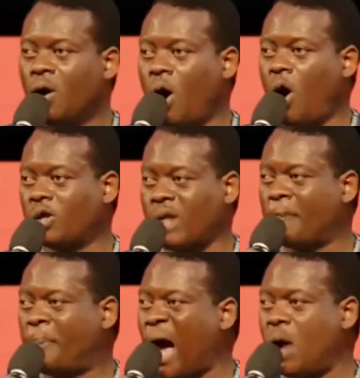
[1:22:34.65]
All the
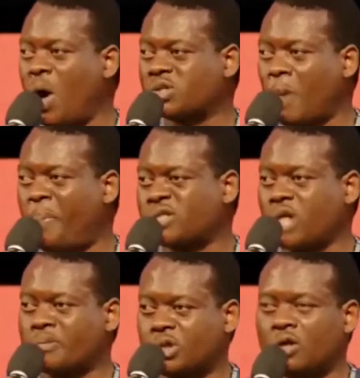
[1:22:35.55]
powers of
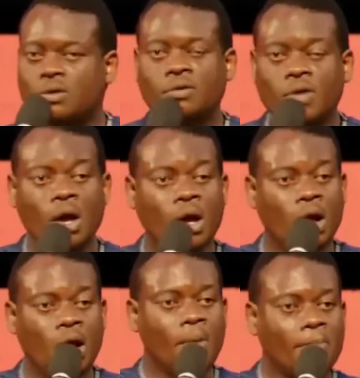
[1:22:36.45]
perception.
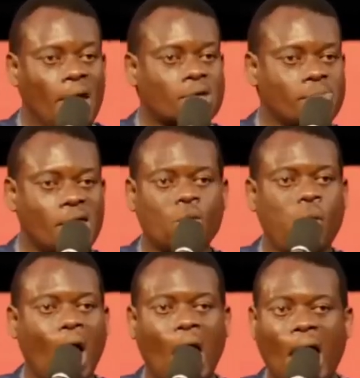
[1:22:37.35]
Make me
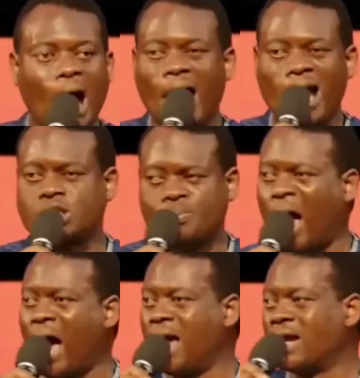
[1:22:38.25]
wise
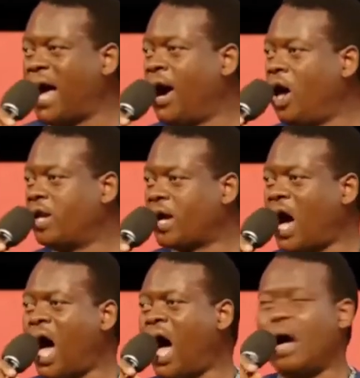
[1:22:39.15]
by the Holy
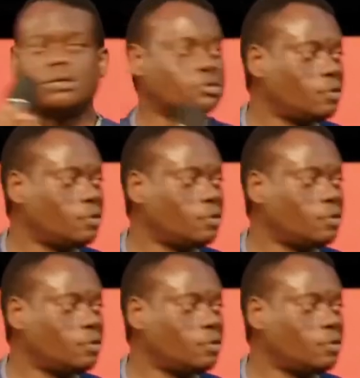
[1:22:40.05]
Ghost.